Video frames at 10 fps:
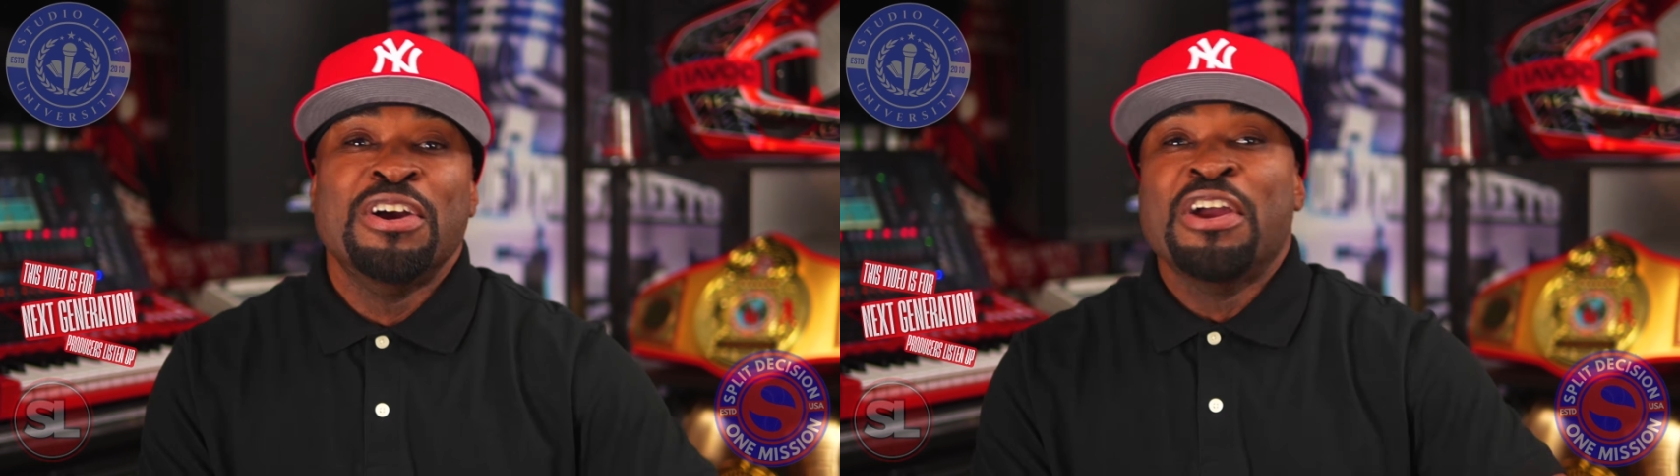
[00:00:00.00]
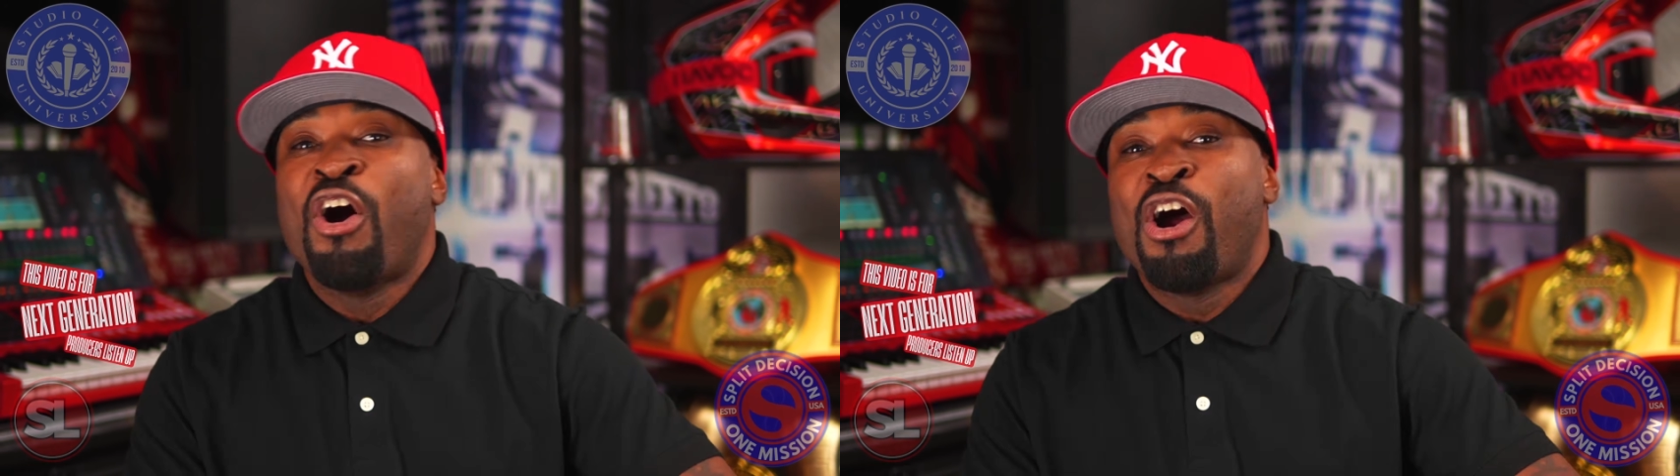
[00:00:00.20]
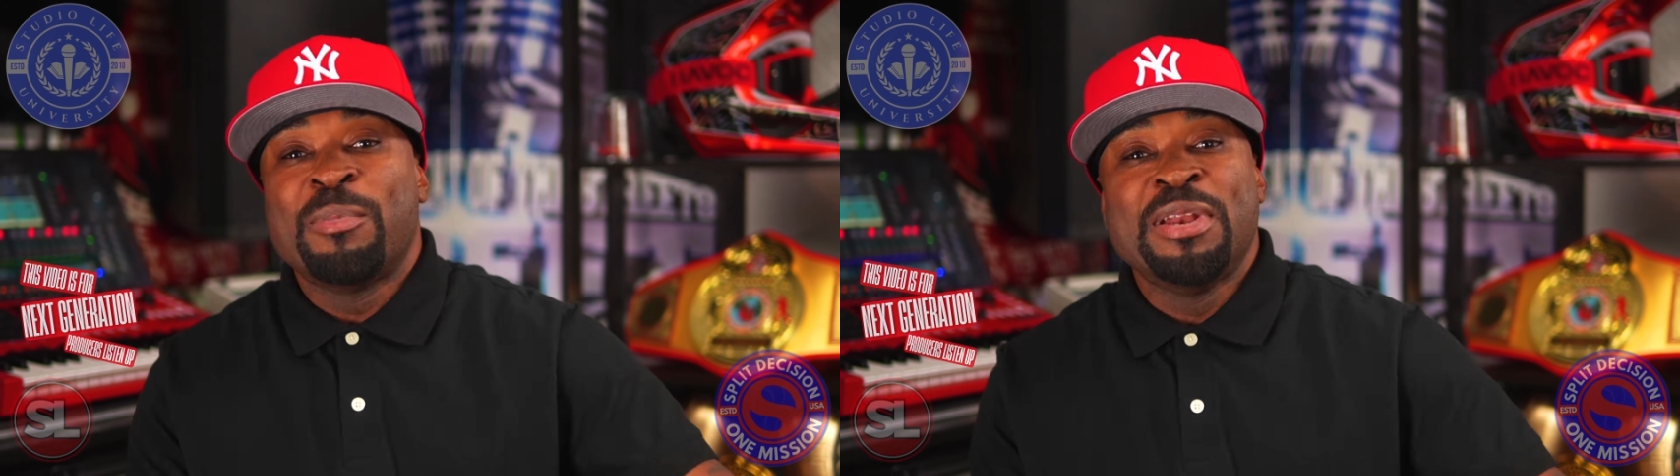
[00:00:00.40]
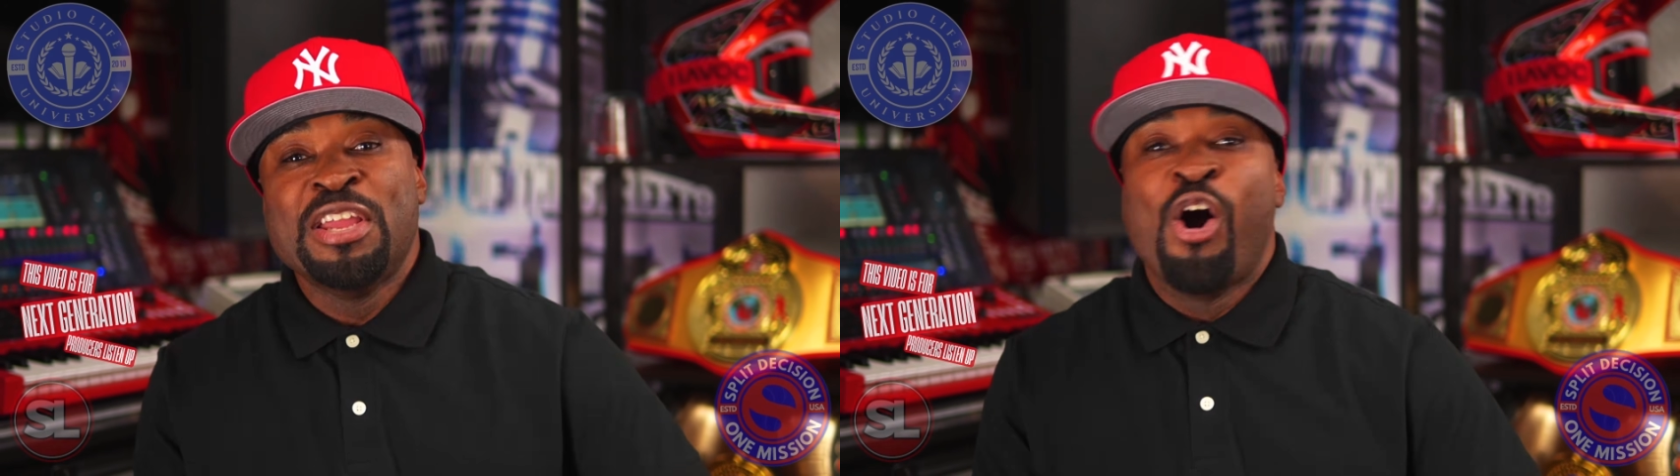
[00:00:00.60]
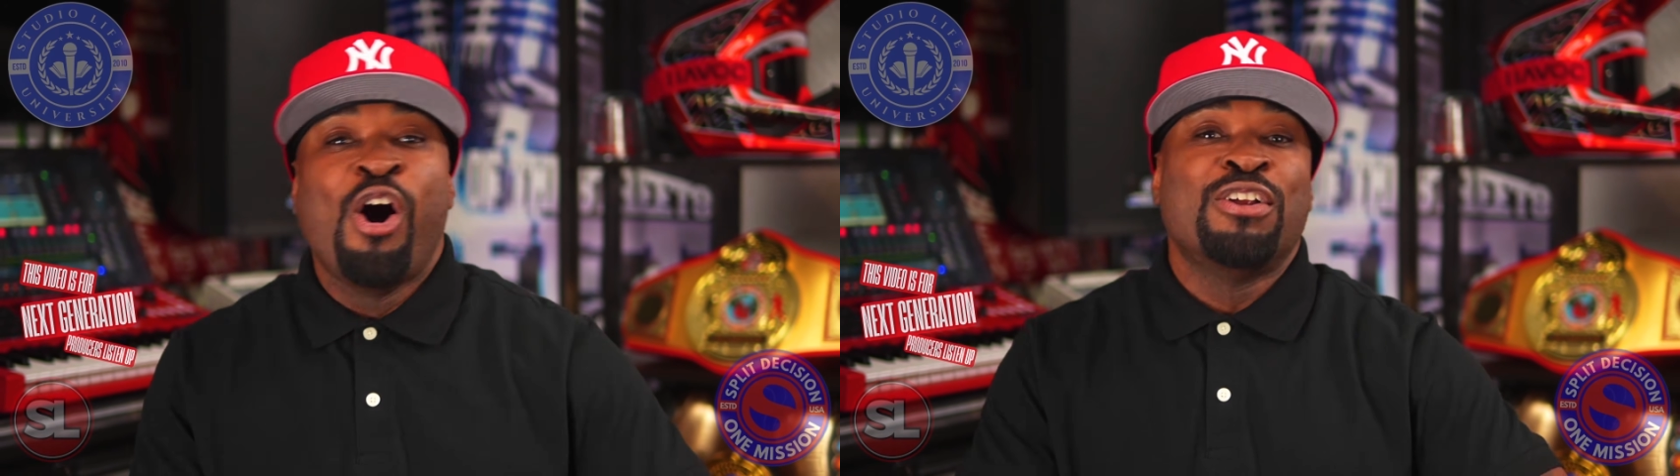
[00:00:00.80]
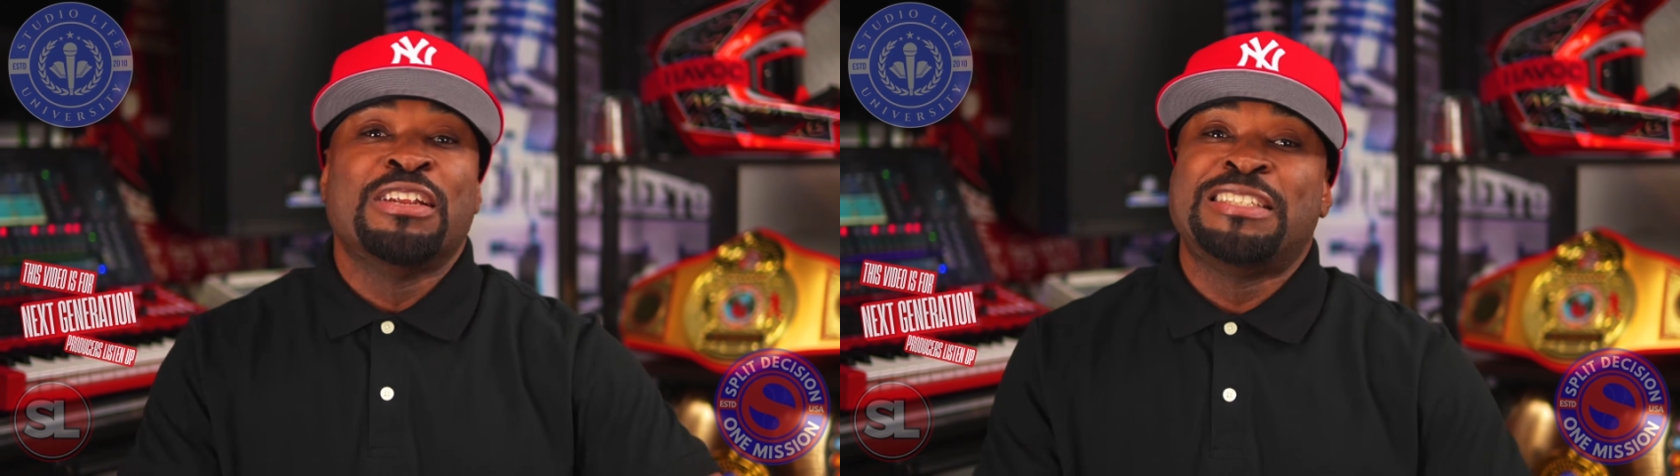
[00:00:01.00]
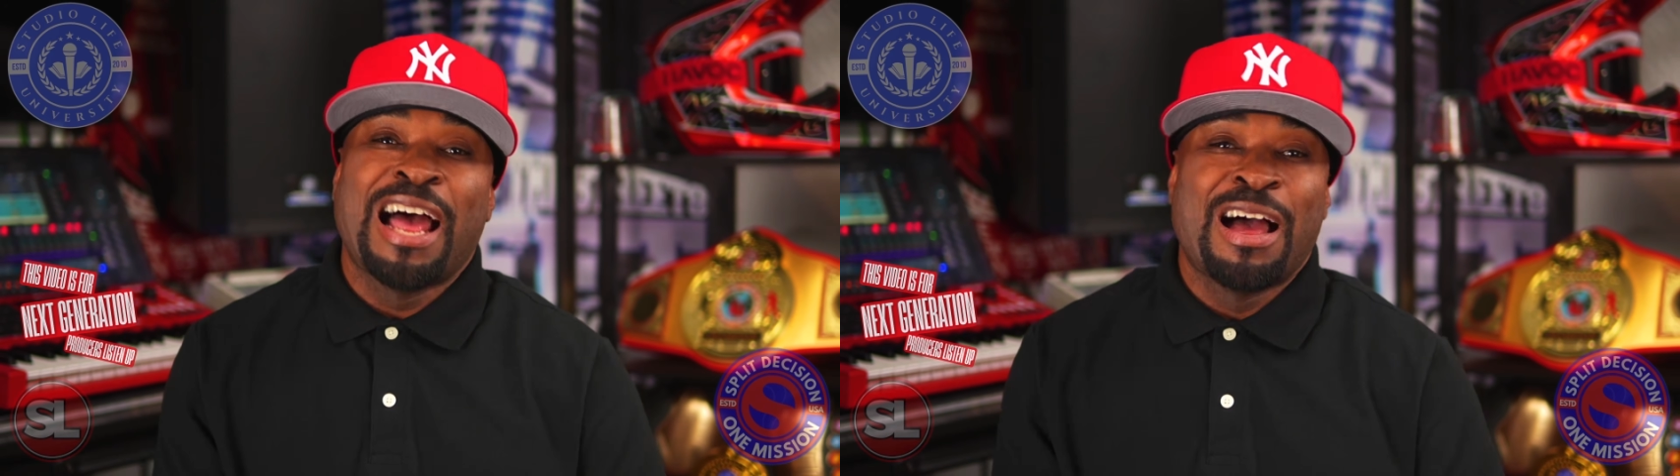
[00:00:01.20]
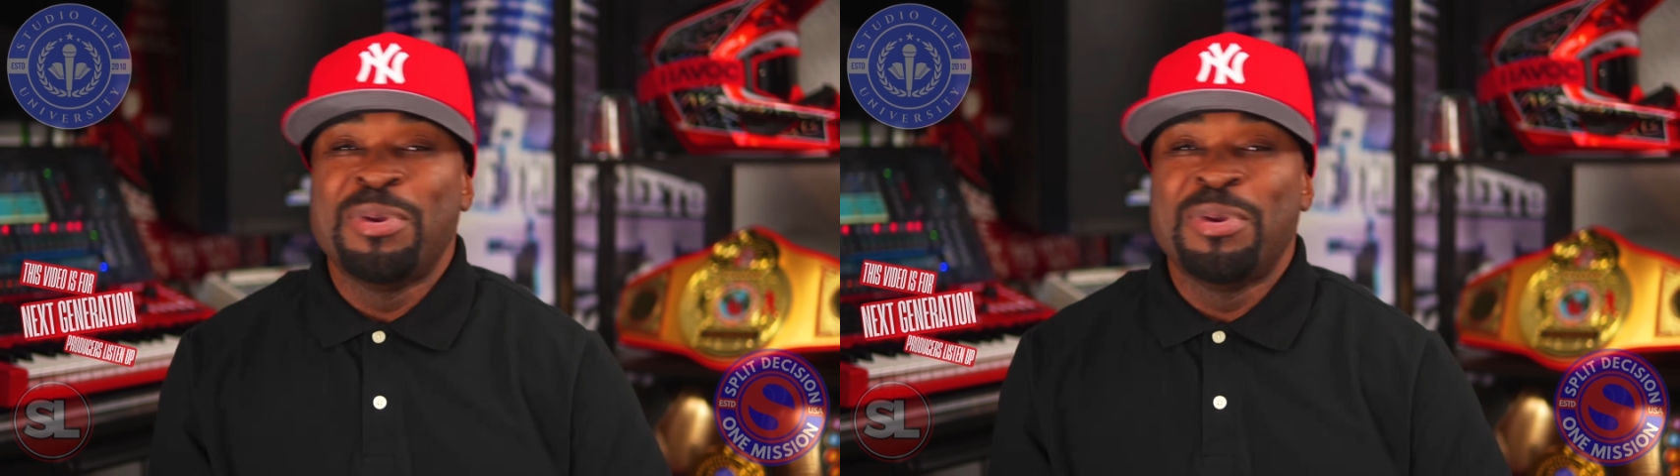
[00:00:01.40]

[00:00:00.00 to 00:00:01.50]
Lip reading: harmony all the time.